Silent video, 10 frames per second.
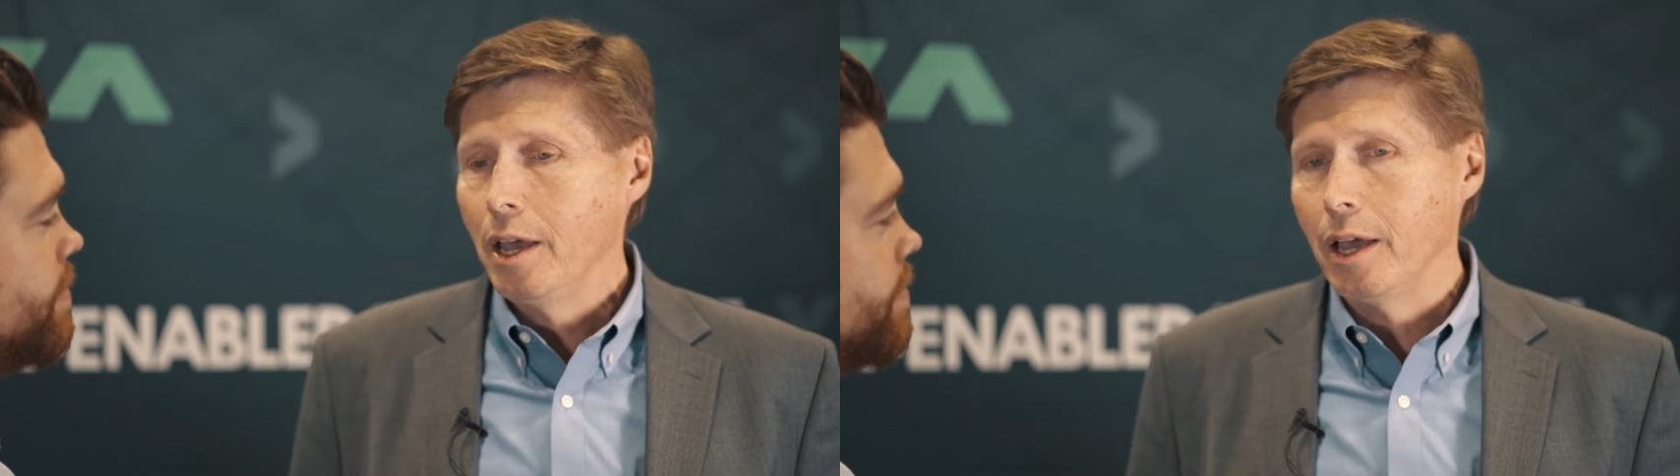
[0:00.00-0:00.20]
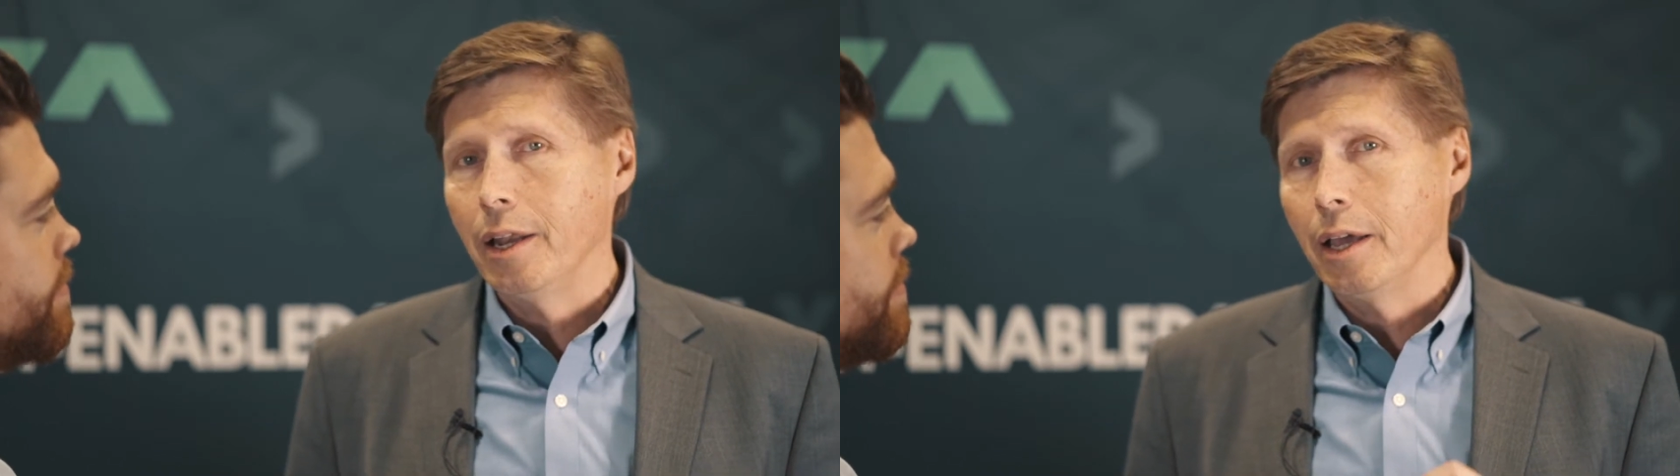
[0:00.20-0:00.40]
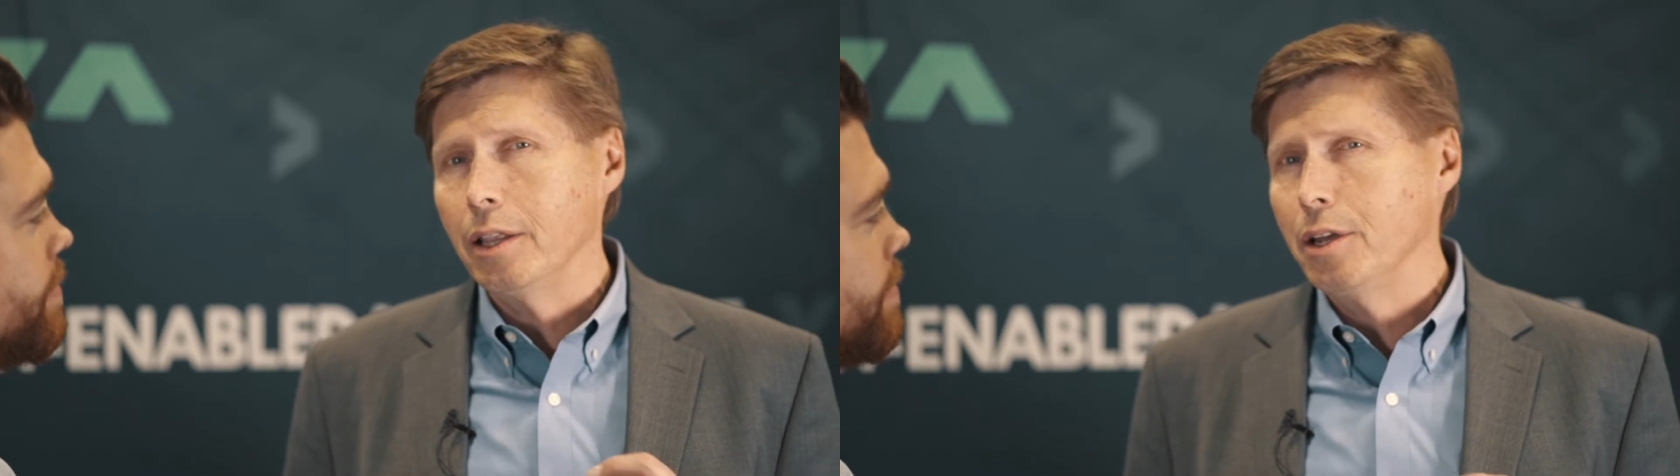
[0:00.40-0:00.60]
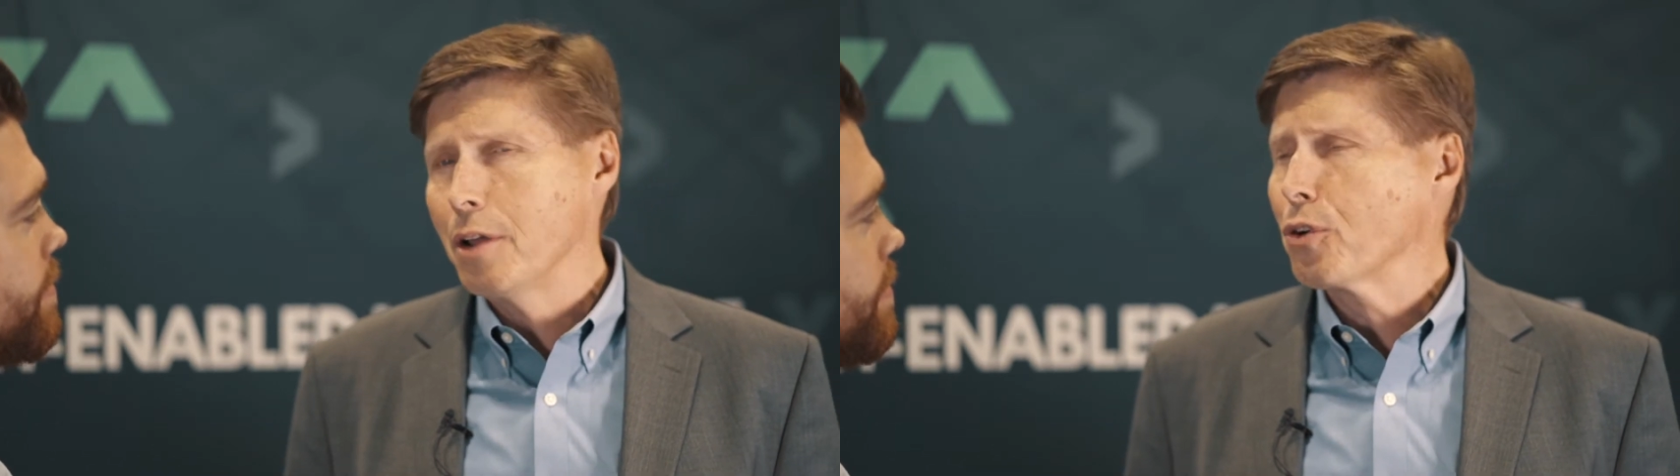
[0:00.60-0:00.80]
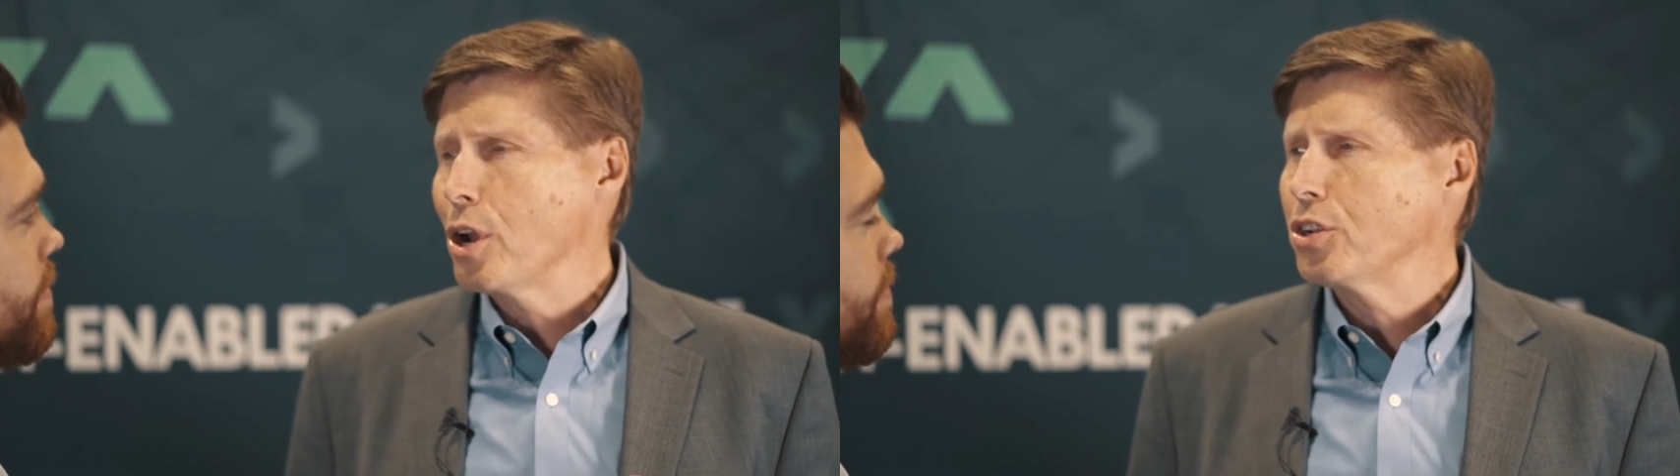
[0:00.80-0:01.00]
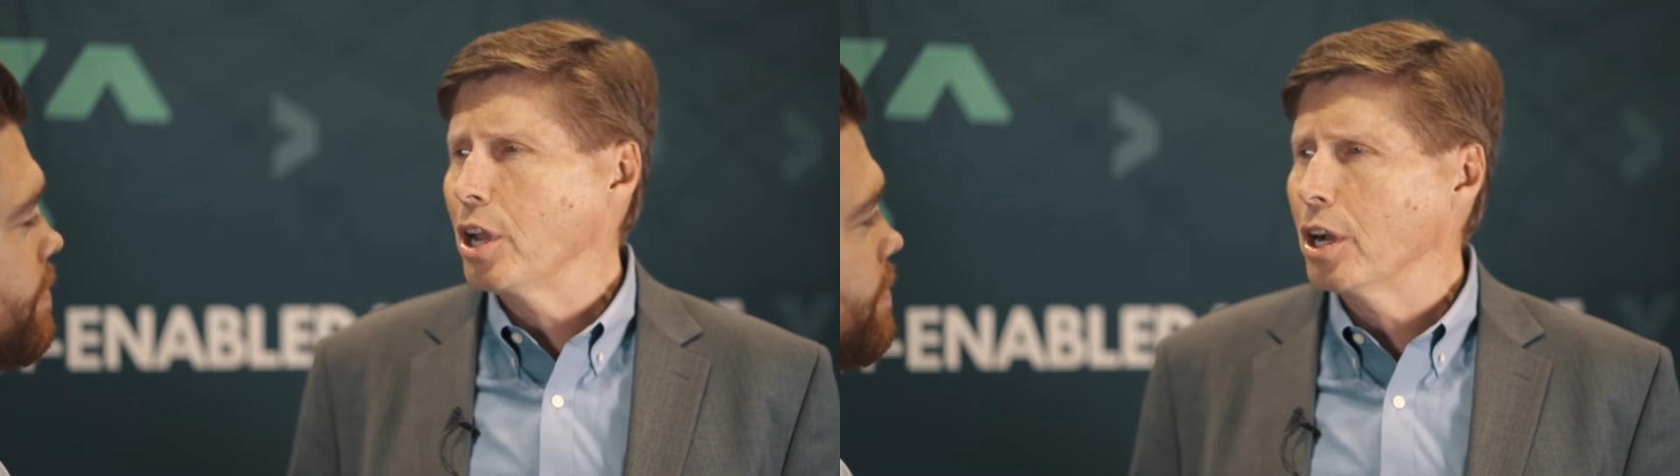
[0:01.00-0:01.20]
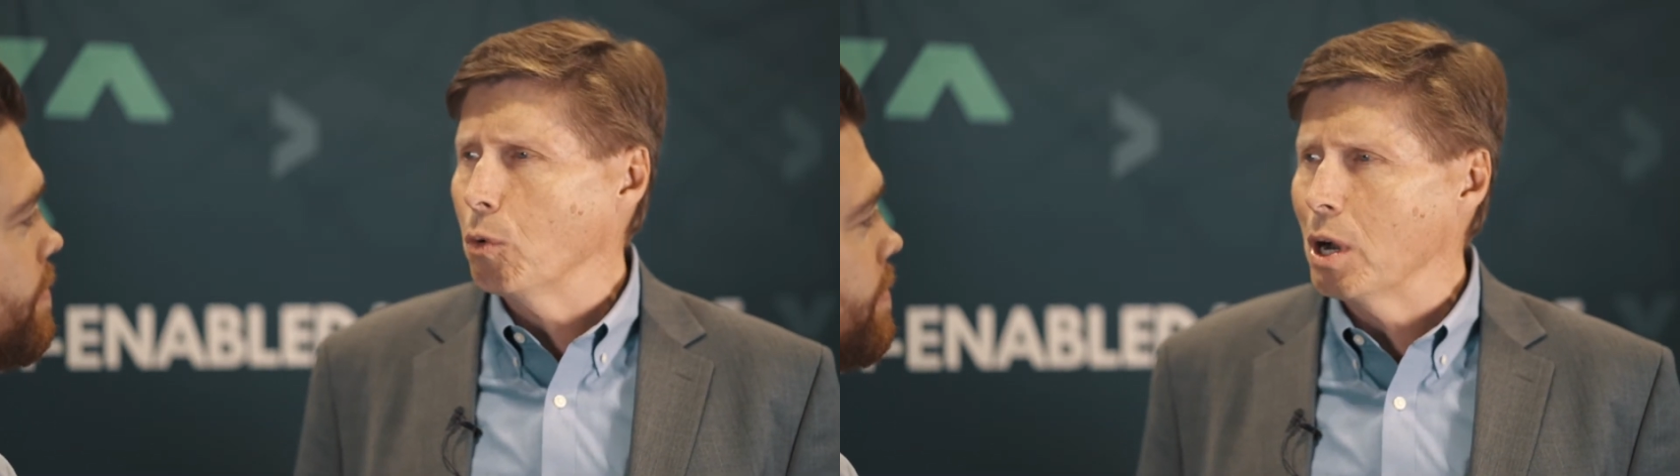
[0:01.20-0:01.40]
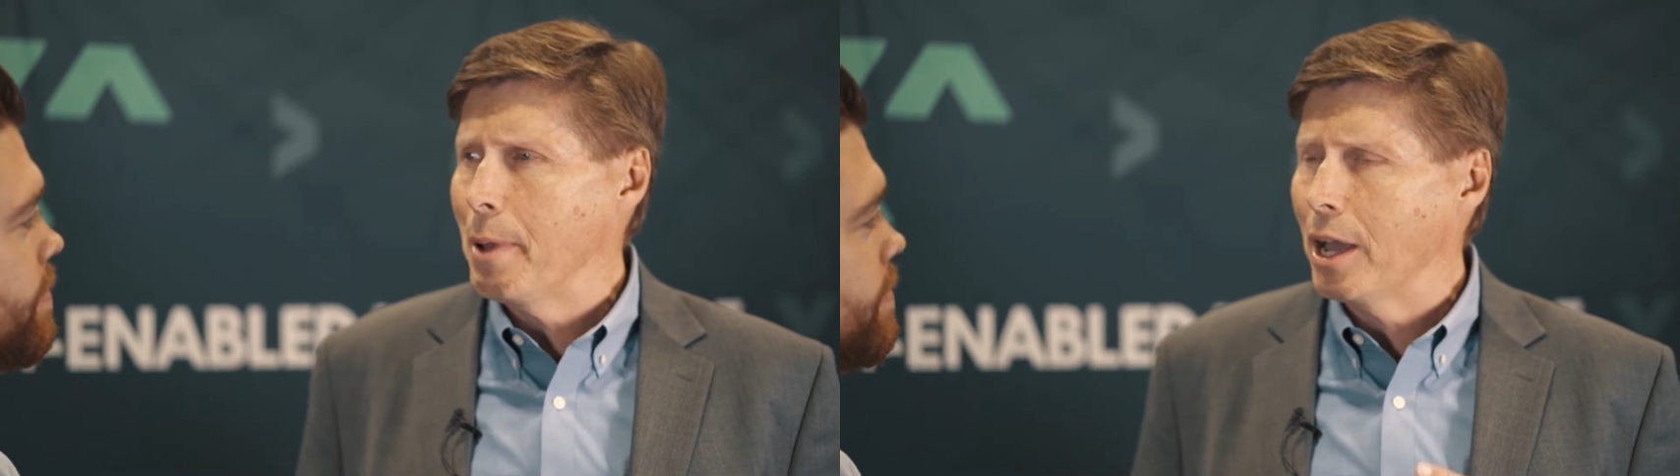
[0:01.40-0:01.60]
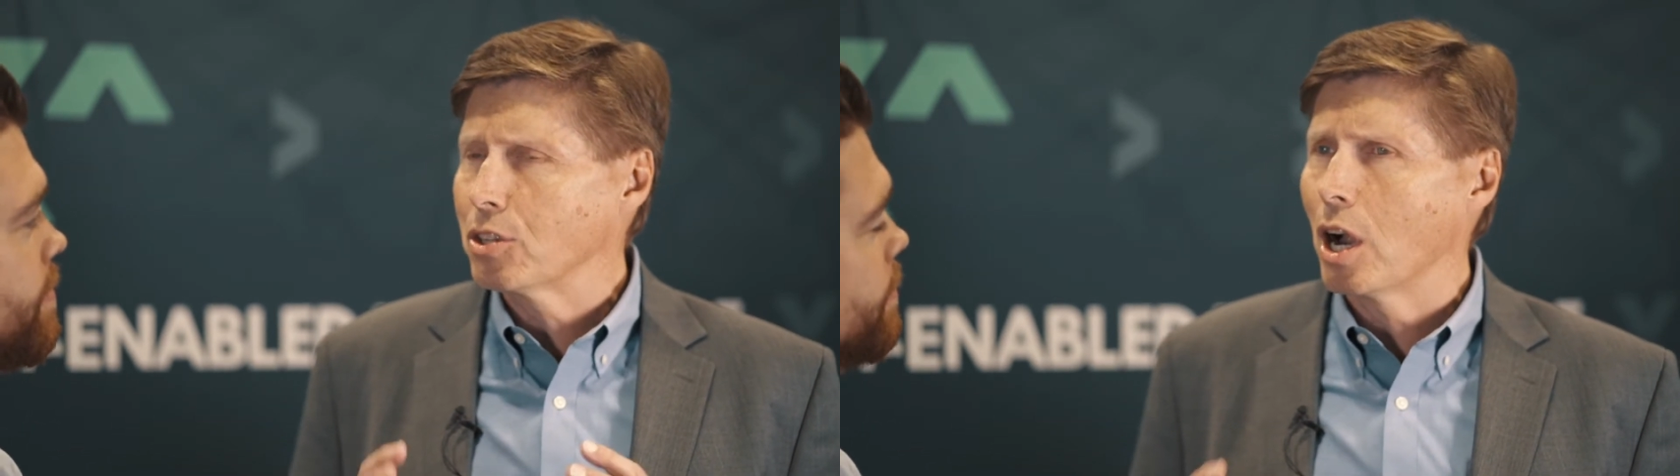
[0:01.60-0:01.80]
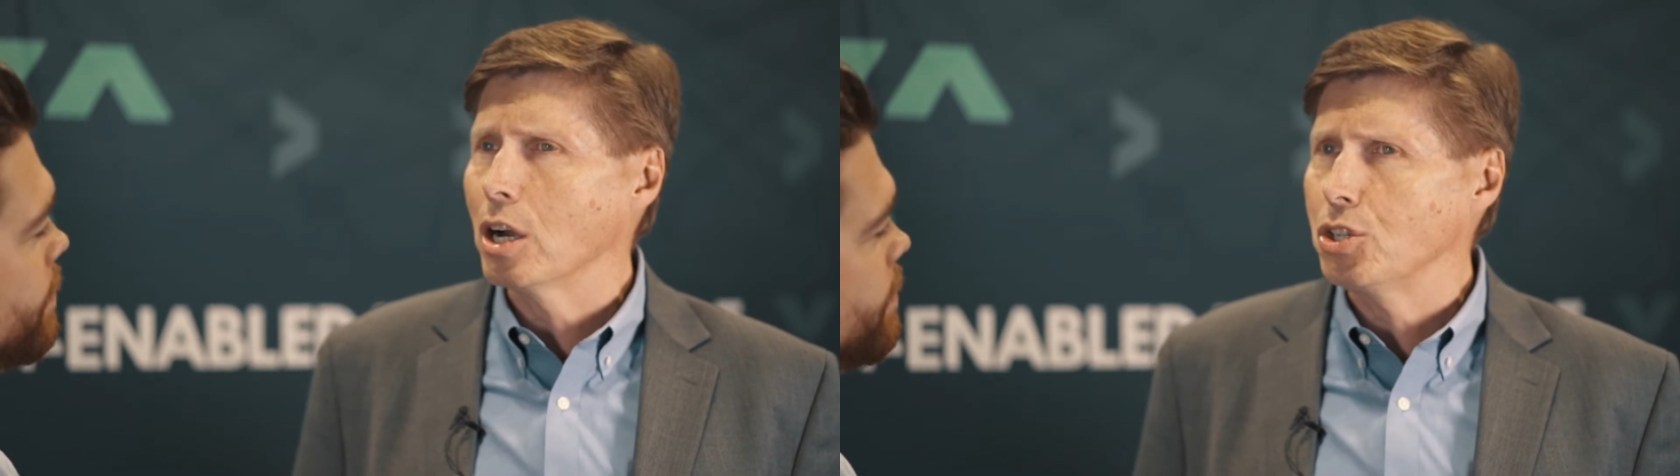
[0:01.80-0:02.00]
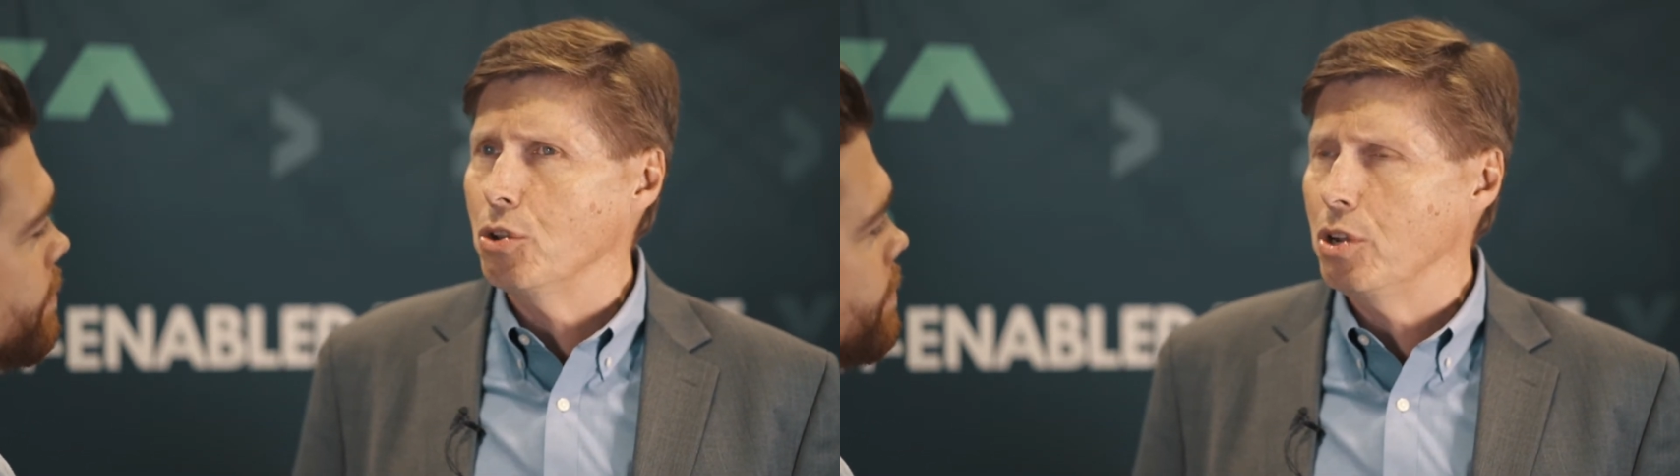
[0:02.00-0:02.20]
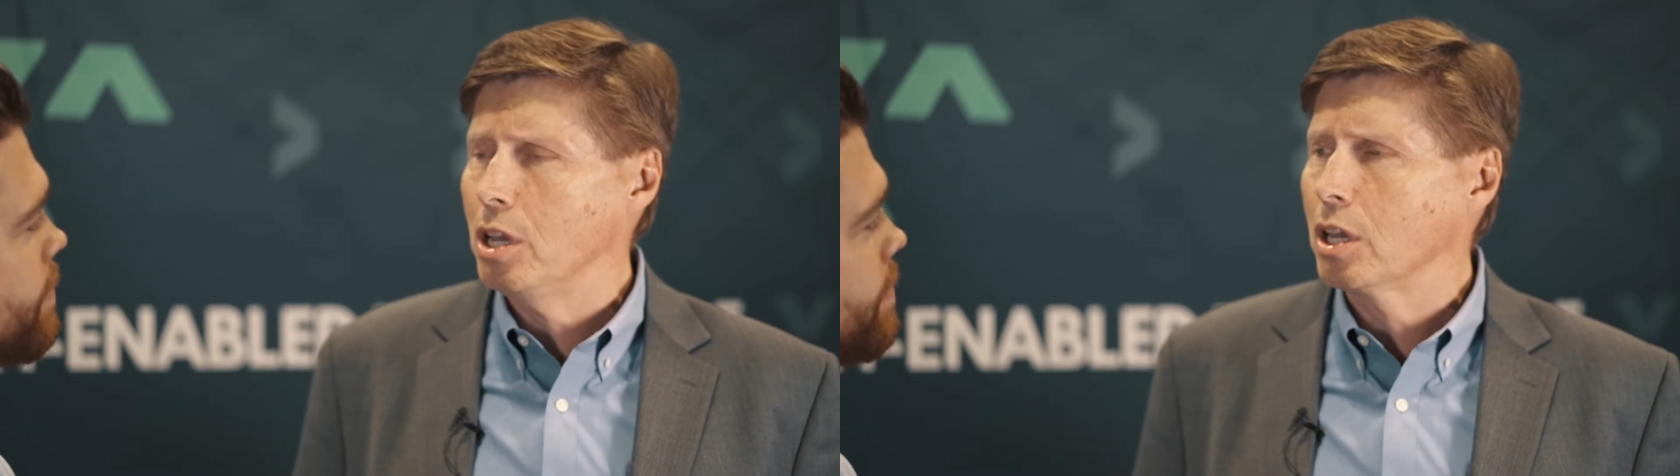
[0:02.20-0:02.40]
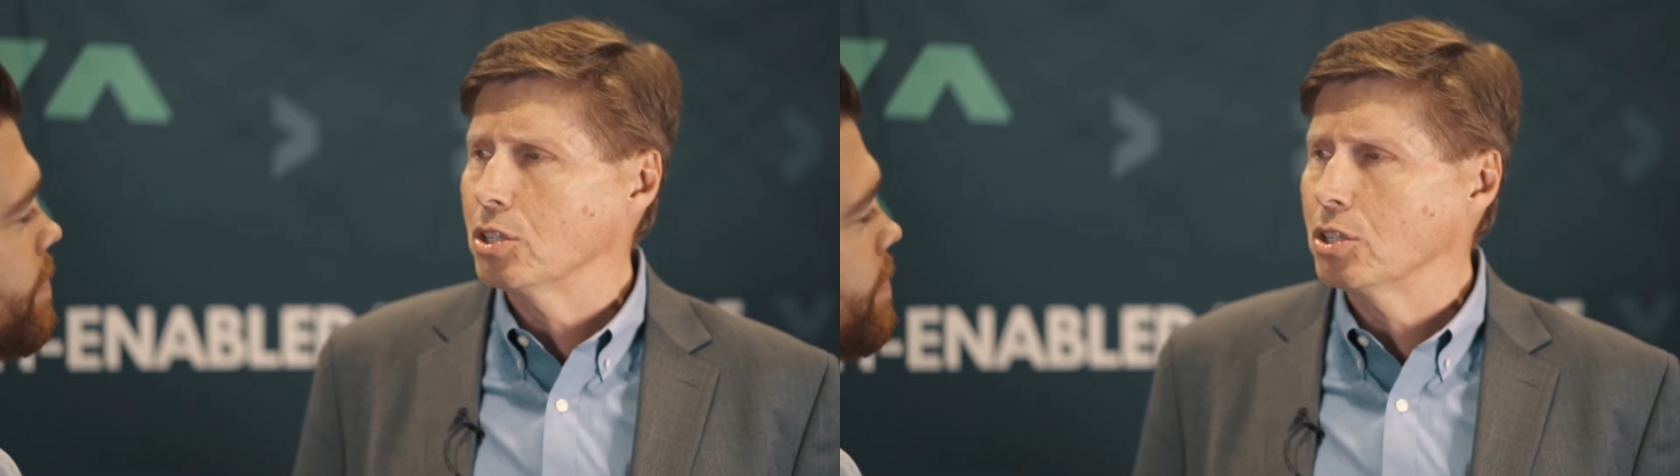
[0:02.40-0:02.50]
And the differentiator, what makes ours unique,